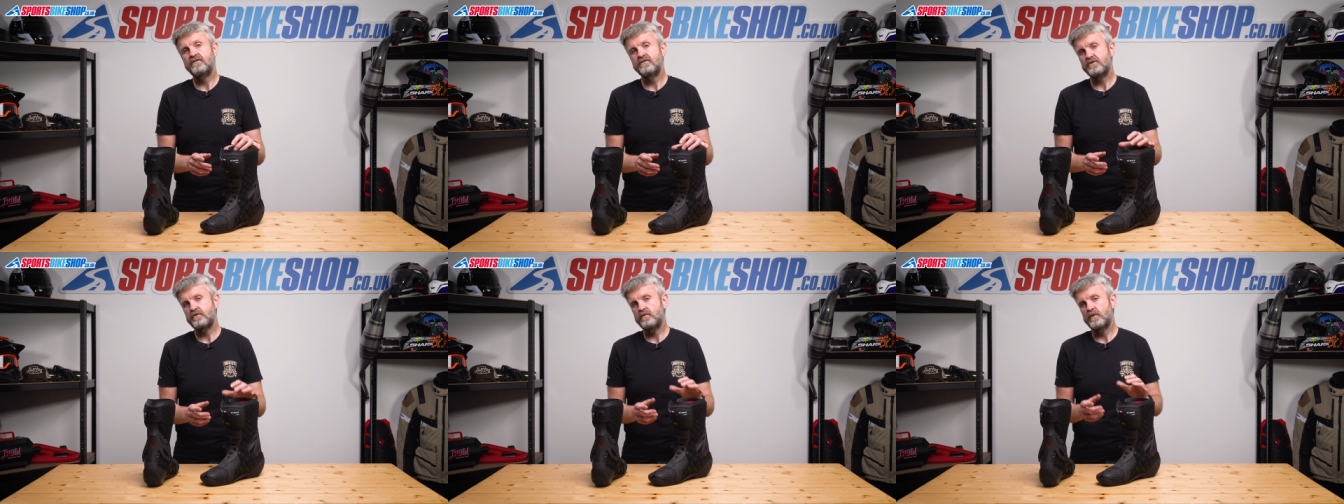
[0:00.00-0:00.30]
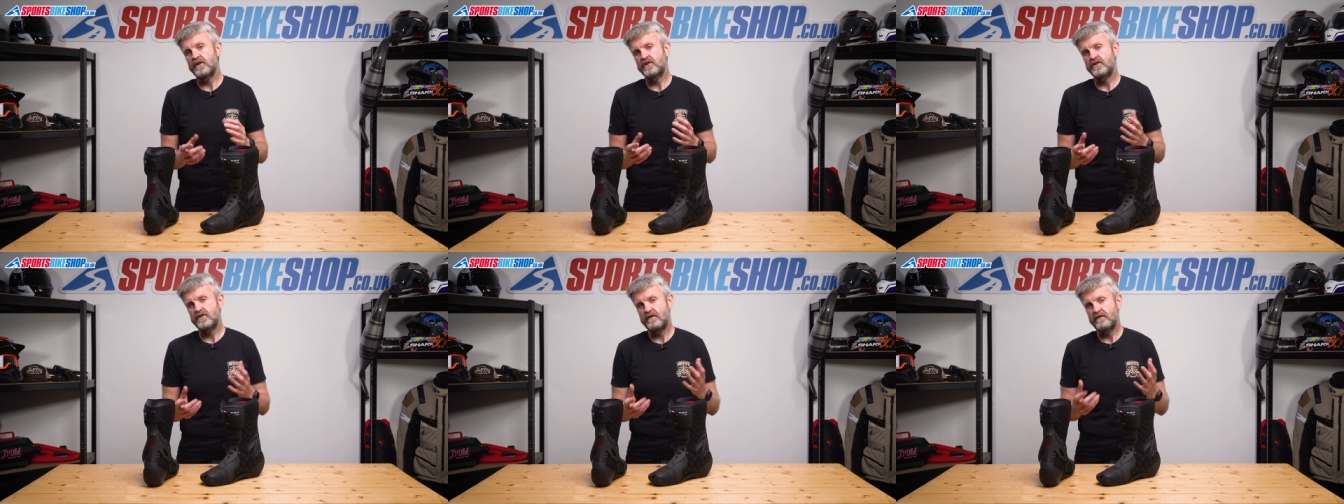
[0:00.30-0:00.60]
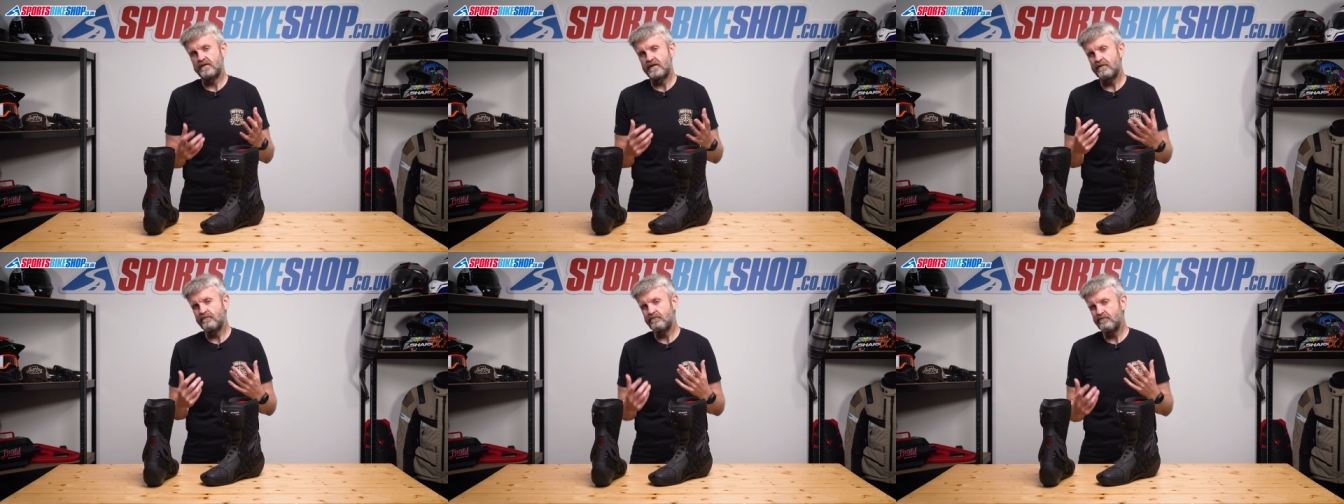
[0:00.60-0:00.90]
of squish, so
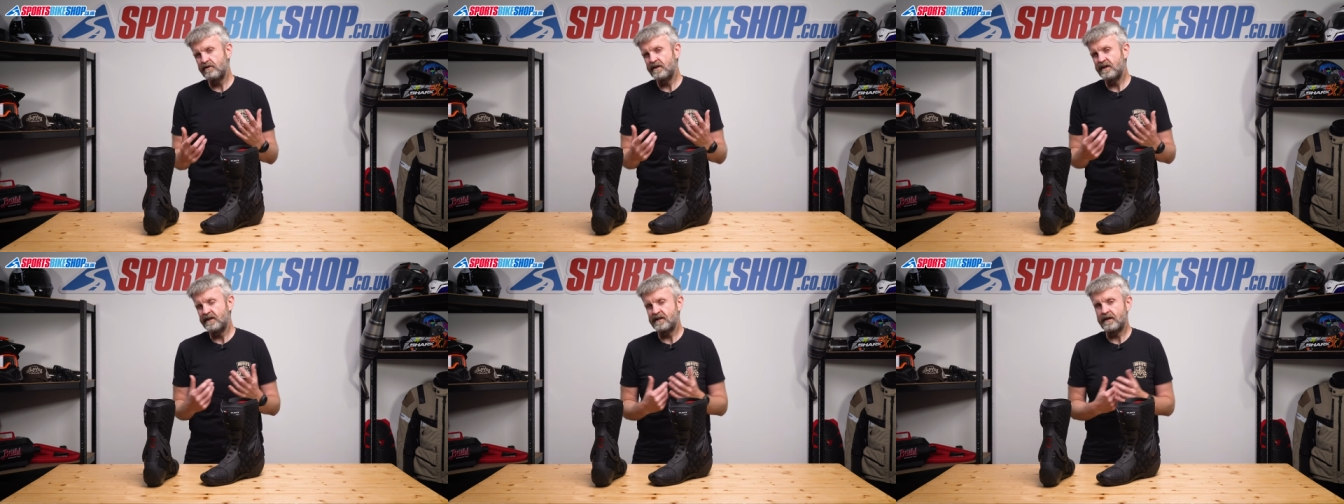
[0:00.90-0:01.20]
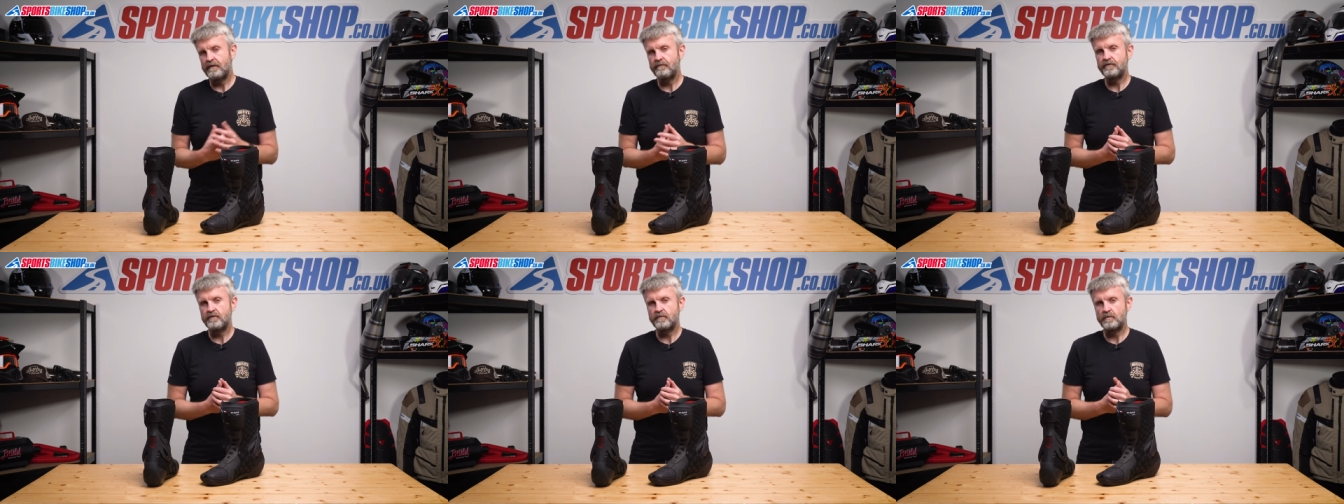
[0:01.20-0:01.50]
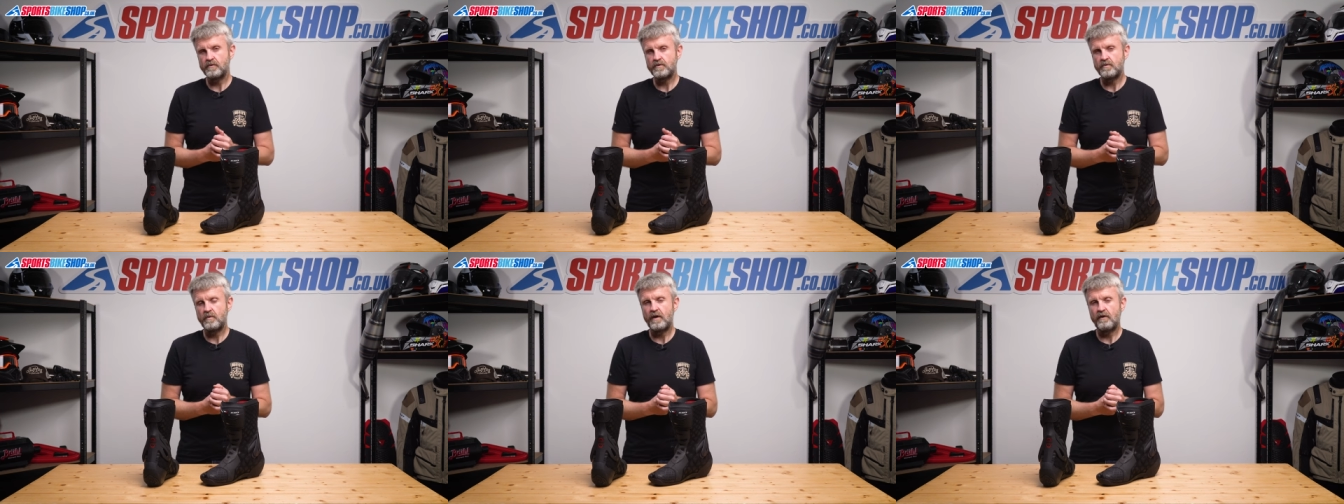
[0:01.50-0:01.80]
they're really
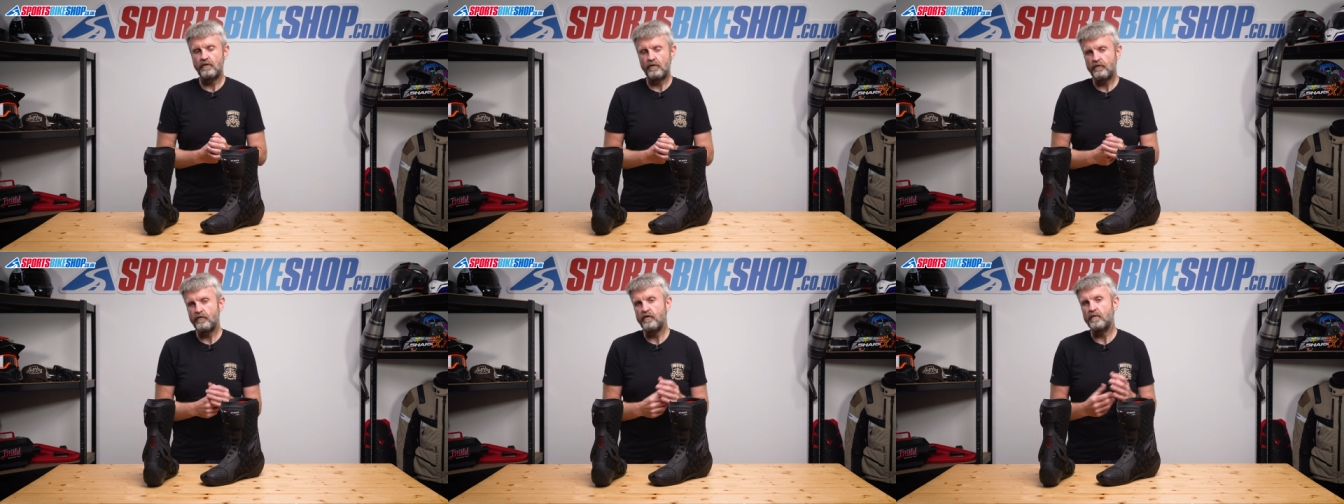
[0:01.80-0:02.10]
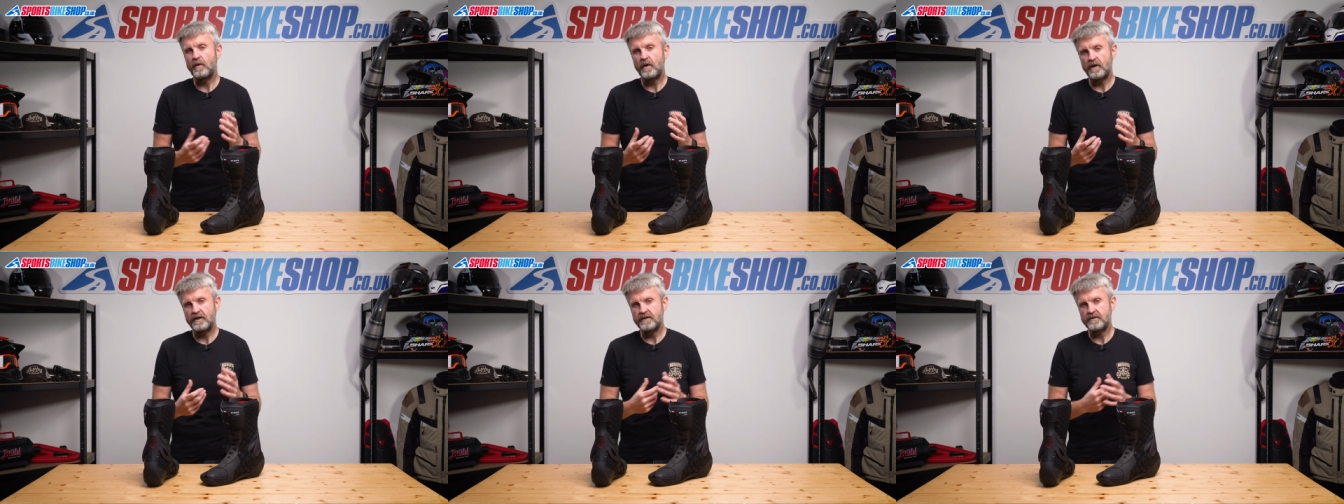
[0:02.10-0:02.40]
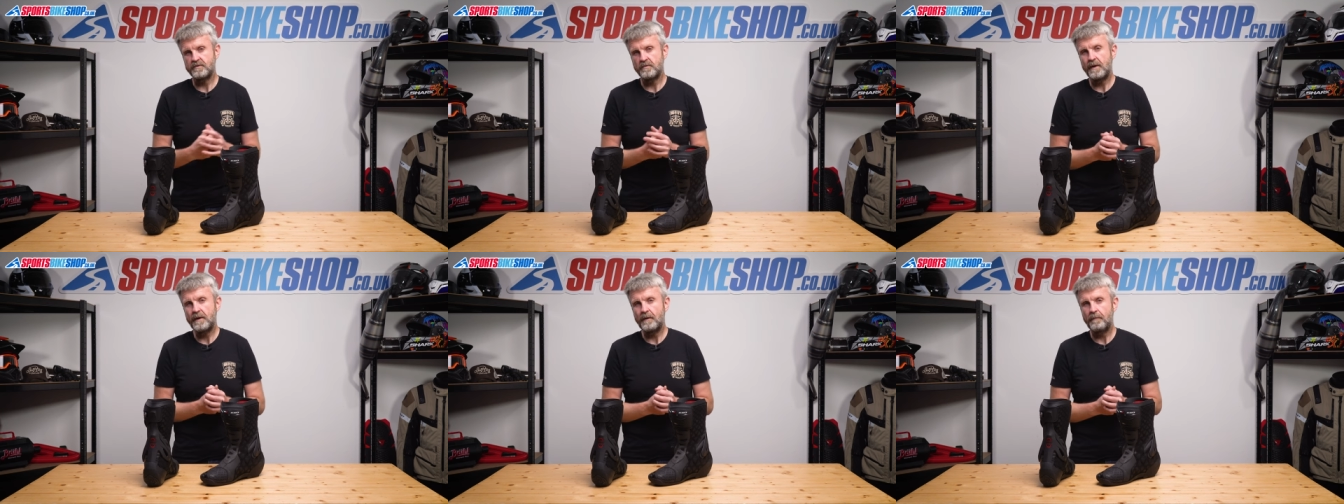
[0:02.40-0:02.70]
comfortable to wear off the bike
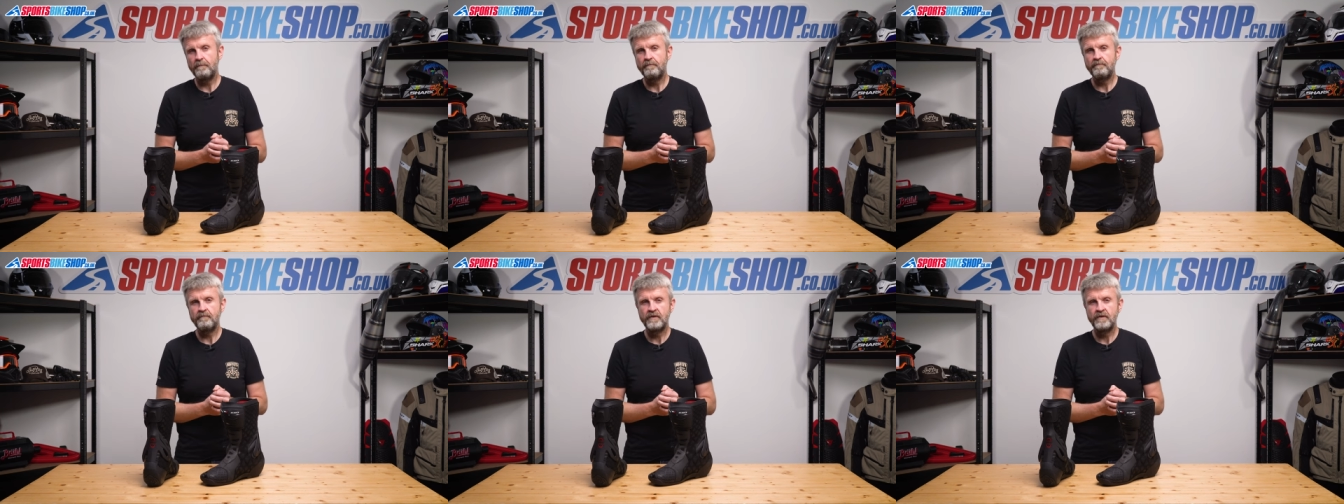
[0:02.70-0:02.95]
as well.